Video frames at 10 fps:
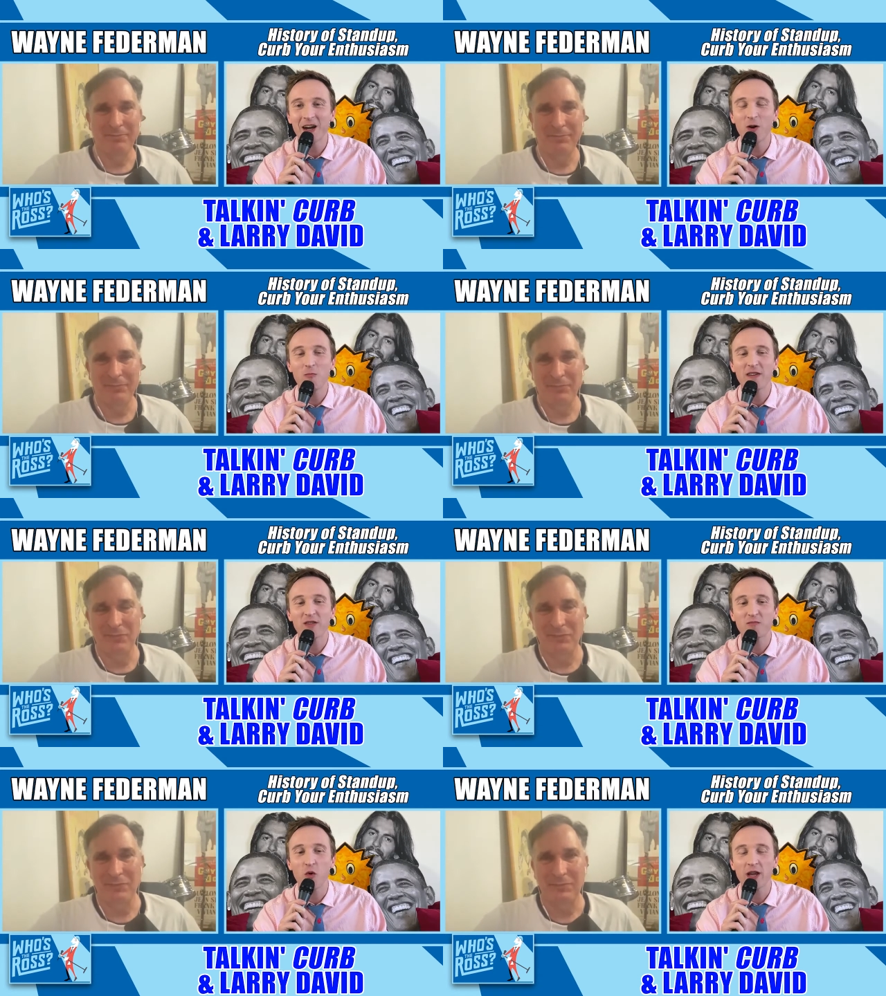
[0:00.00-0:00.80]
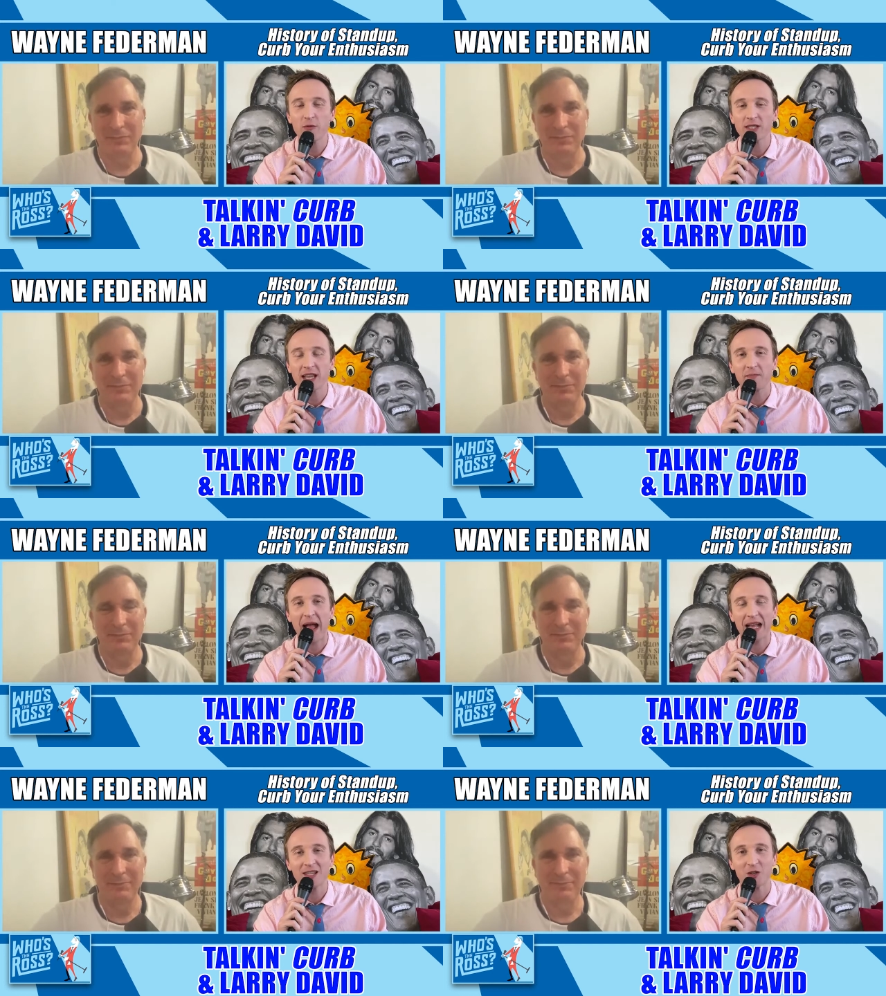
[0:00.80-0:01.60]
Speaker 1: Oh, even more, he was like
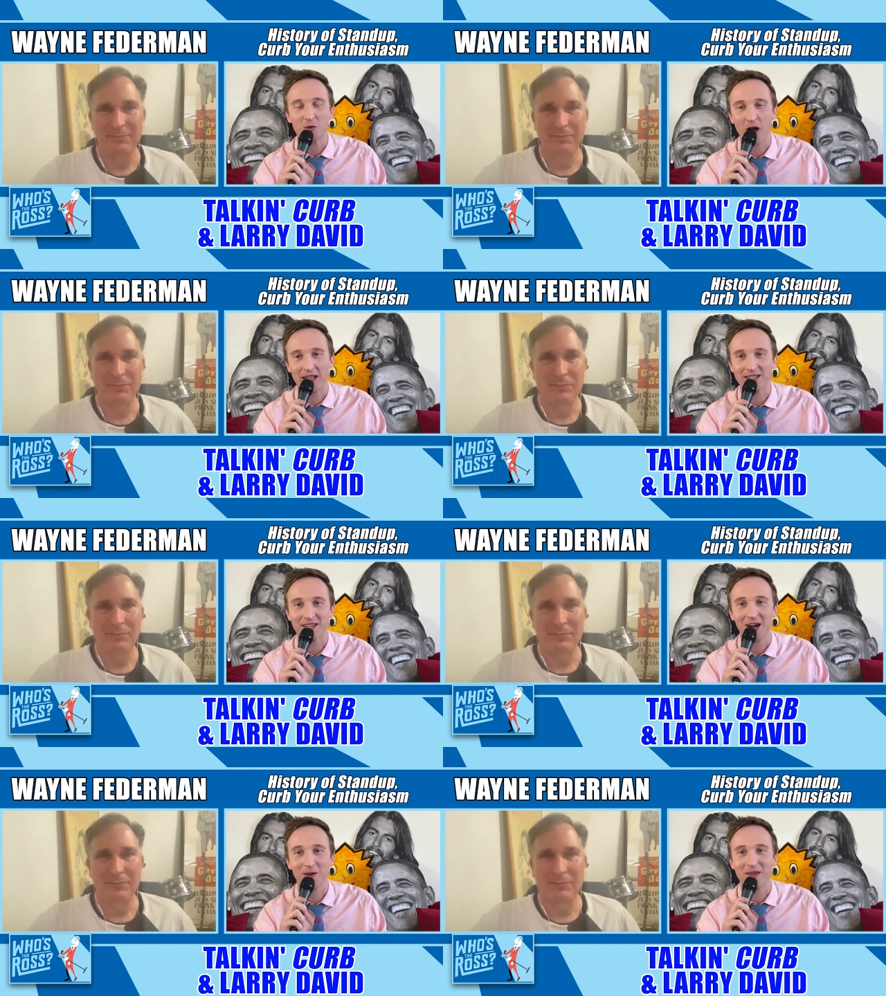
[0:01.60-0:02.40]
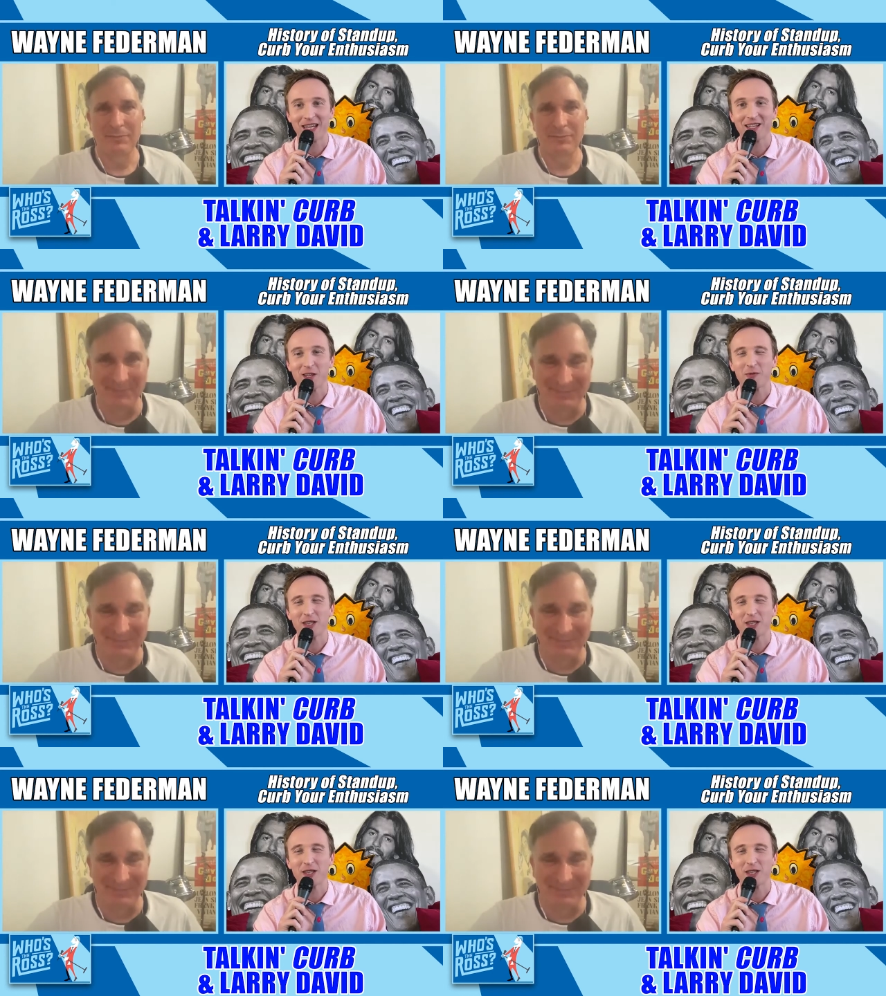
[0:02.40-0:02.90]
Master Weinstock because